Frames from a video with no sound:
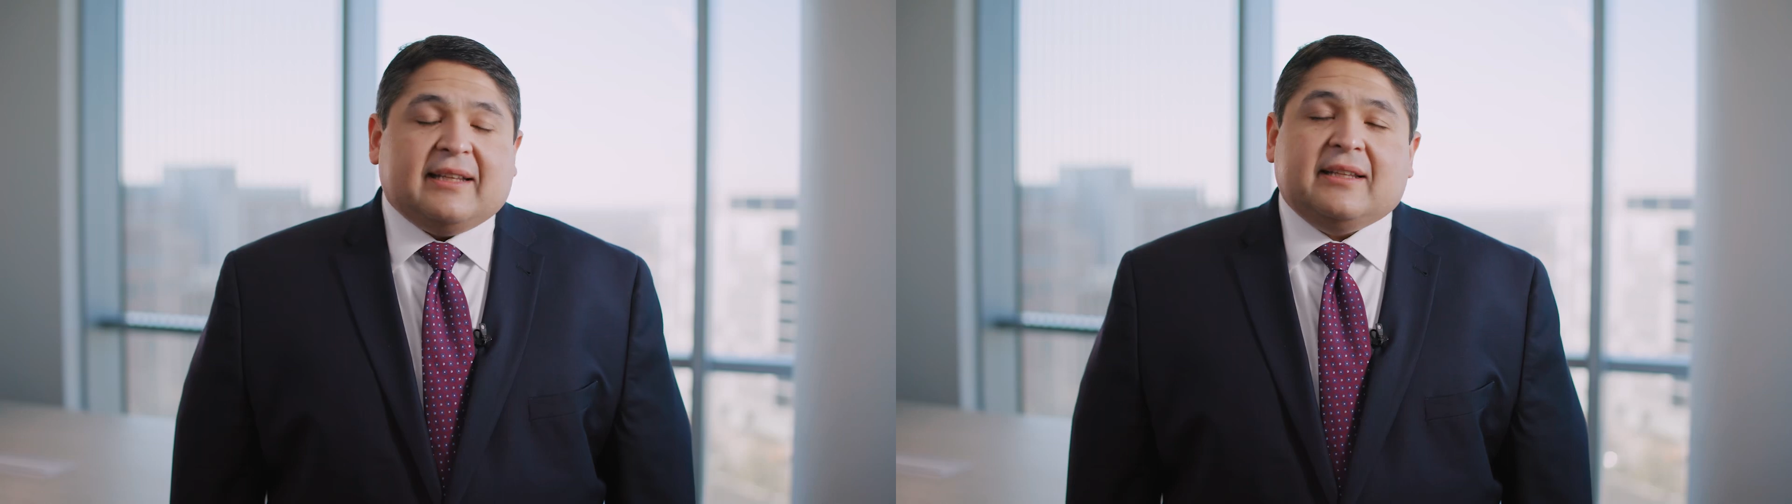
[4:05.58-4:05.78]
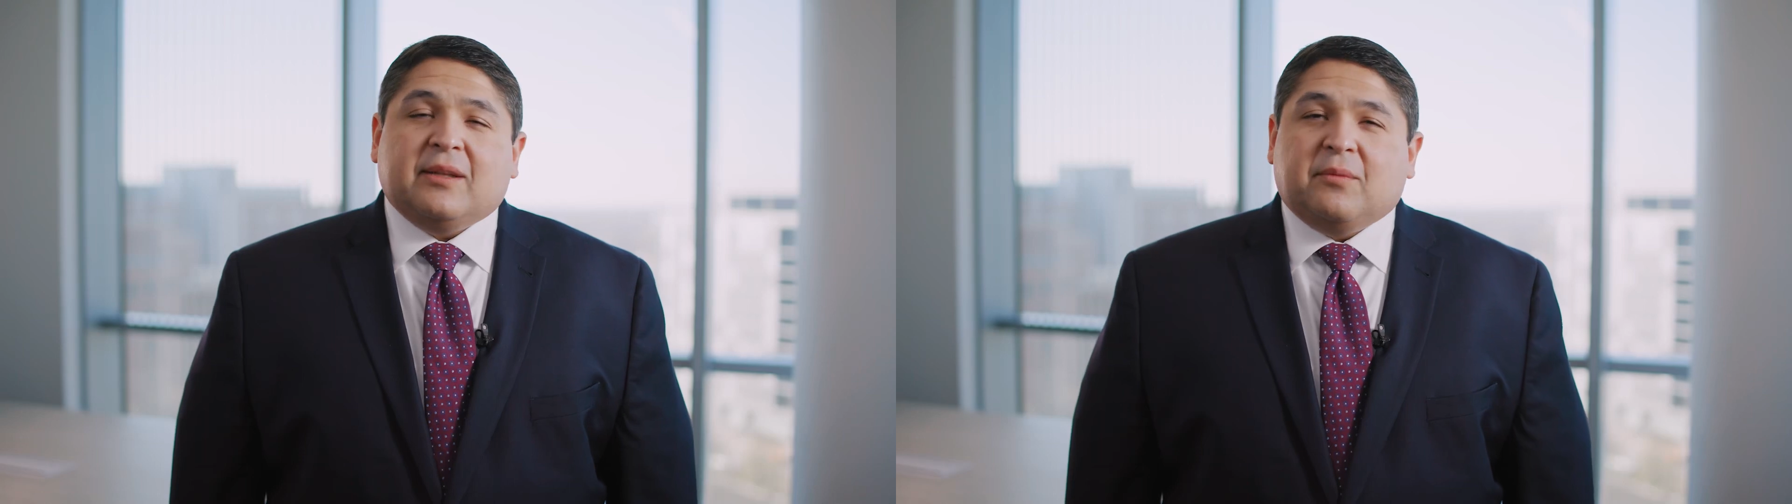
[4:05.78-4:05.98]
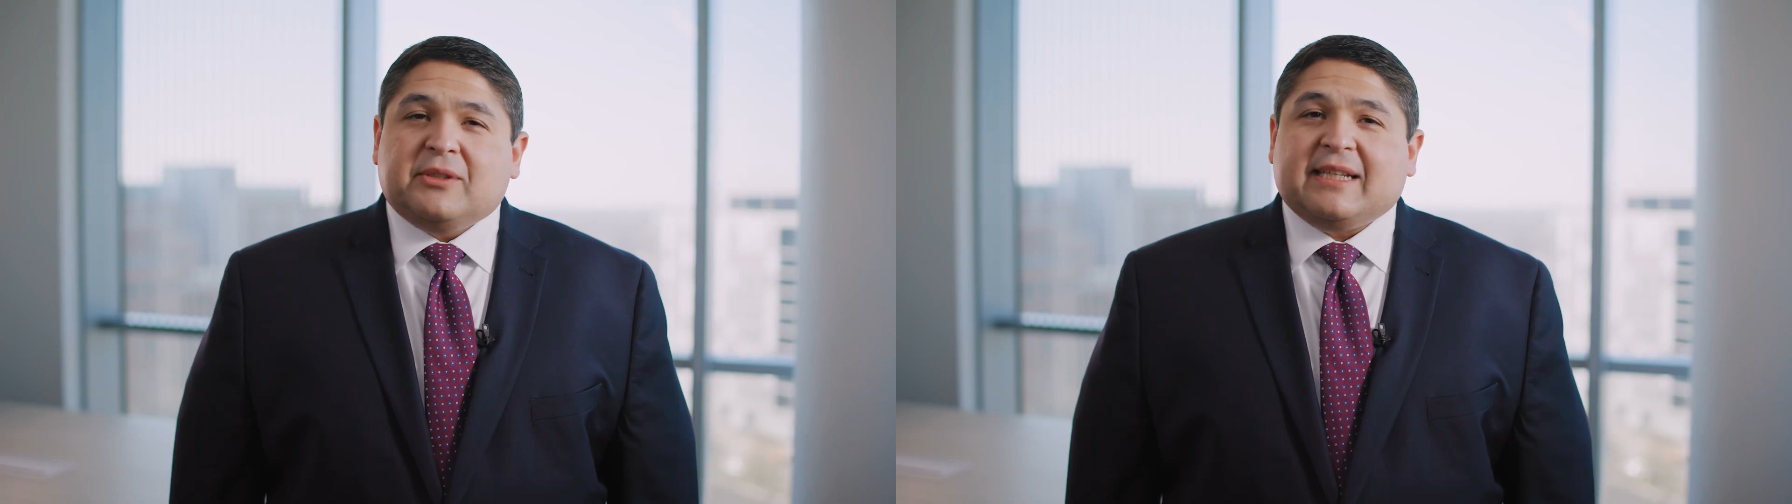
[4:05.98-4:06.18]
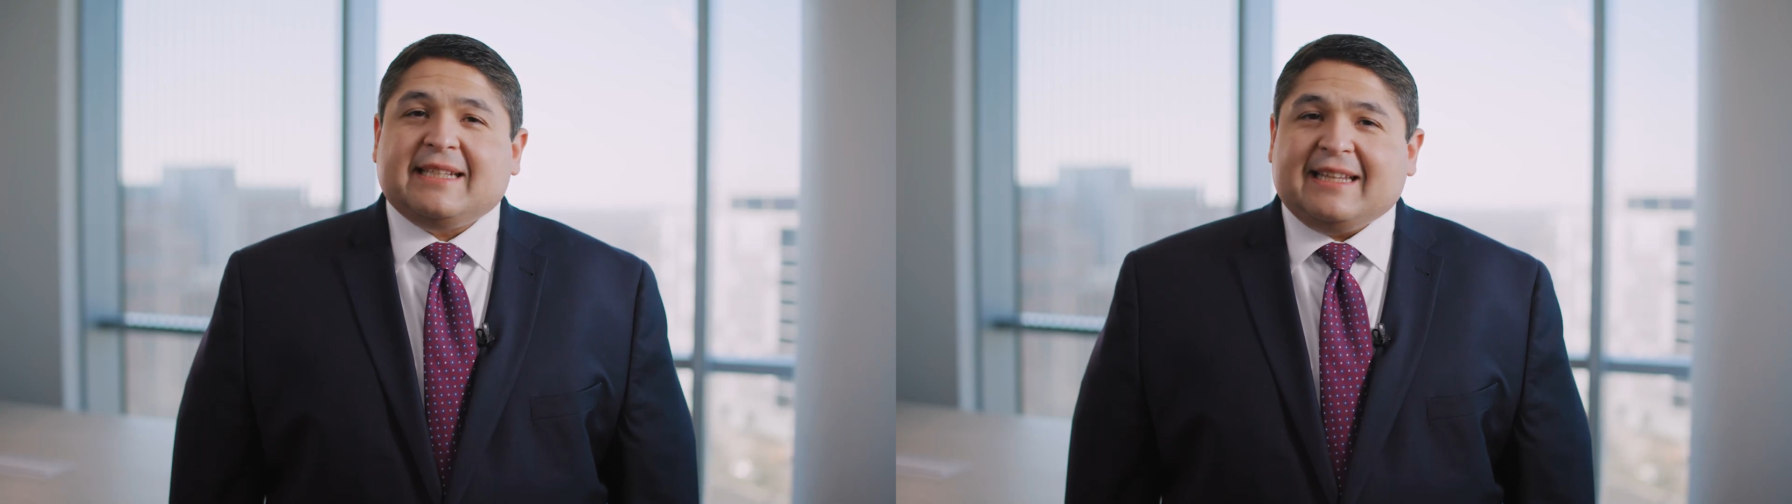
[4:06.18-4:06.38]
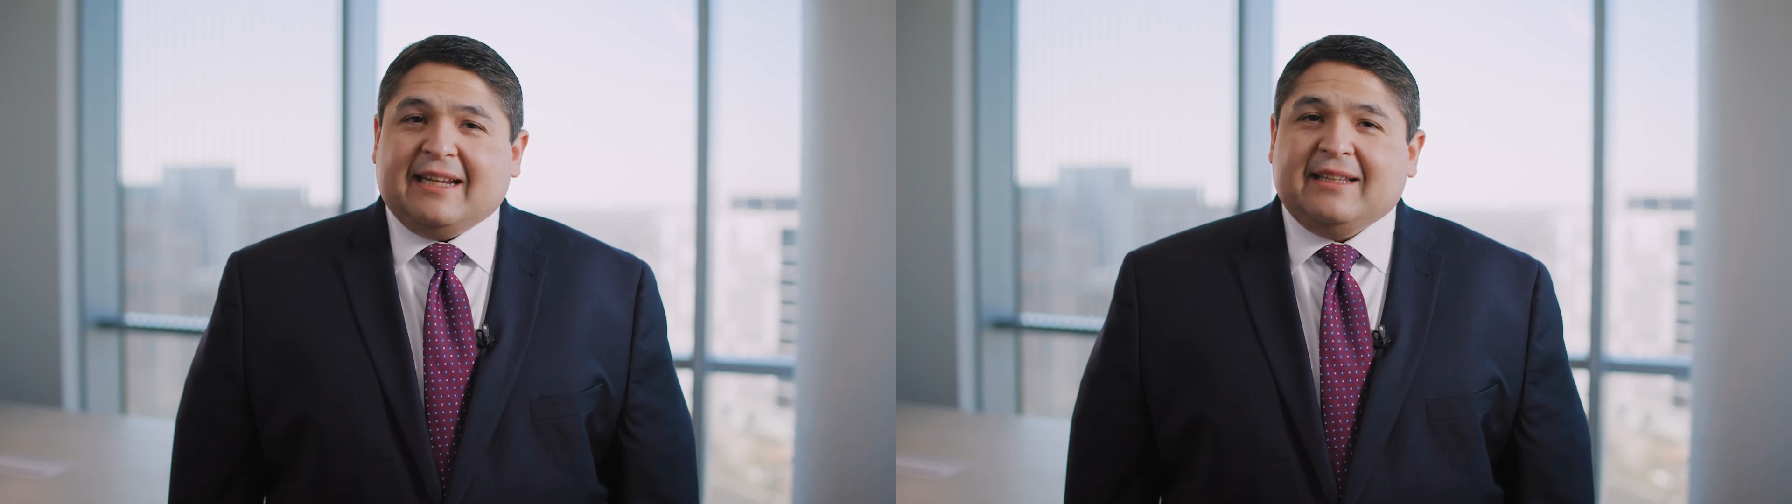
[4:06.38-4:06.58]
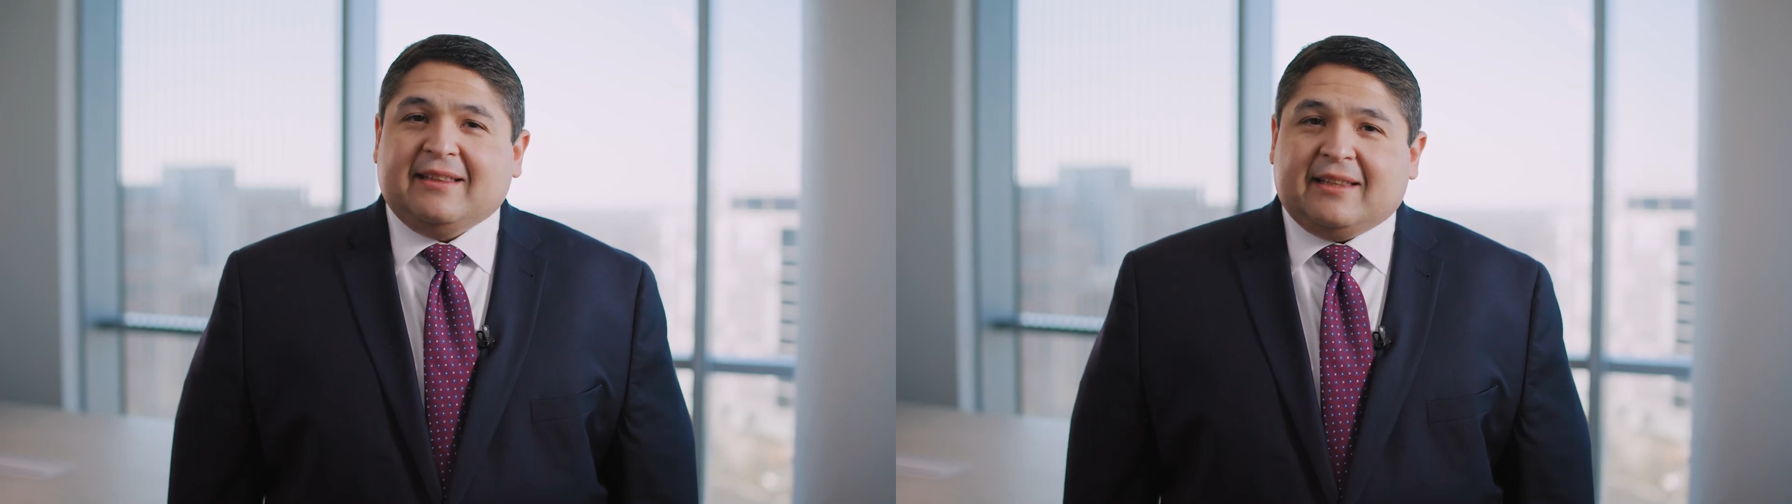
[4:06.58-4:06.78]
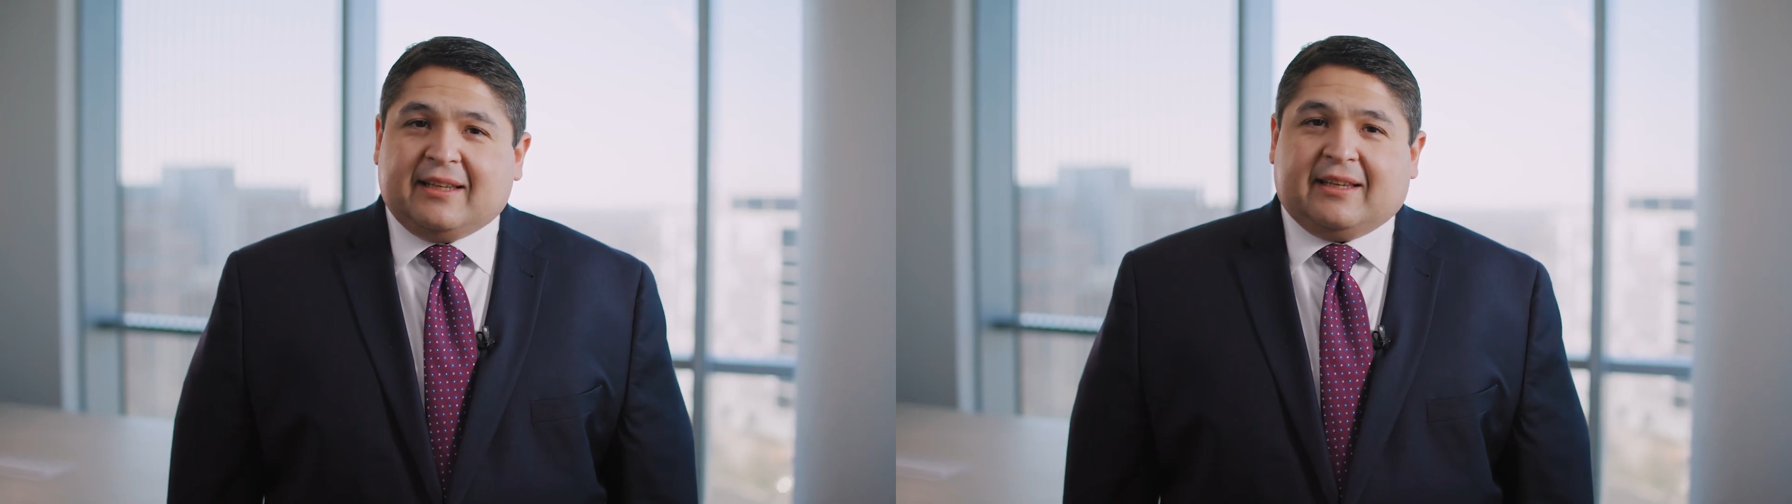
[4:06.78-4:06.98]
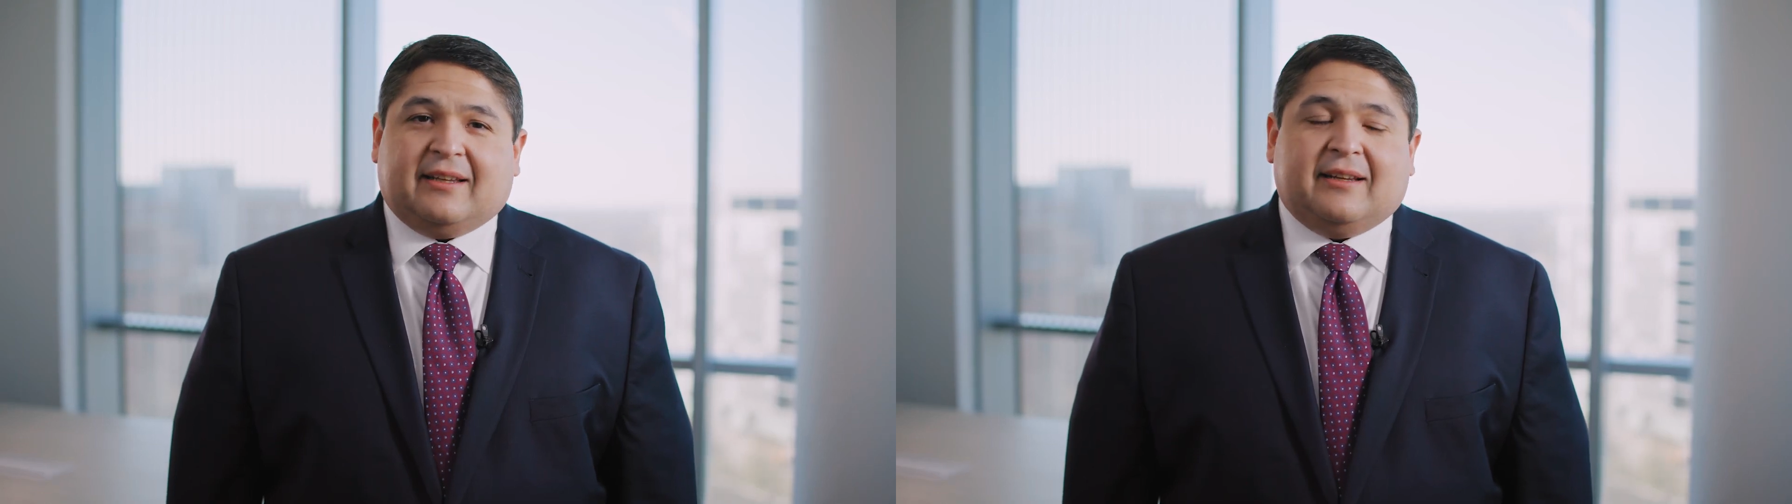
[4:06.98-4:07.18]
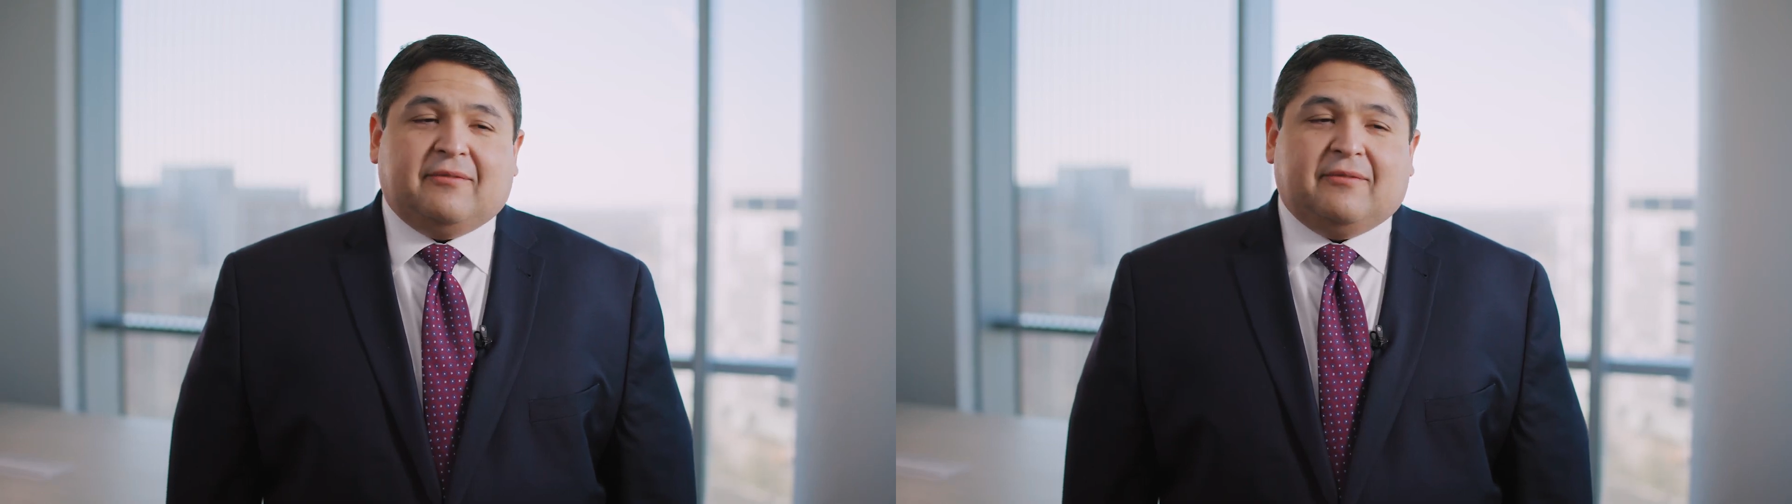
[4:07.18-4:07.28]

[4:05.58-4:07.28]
I think the most exciting thing